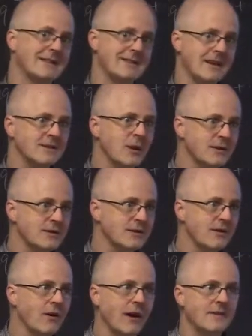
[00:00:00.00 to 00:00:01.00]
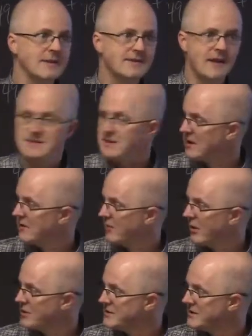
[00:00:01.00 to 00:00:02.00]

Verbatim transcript: it doesn't go to 0, and this doesn't converge.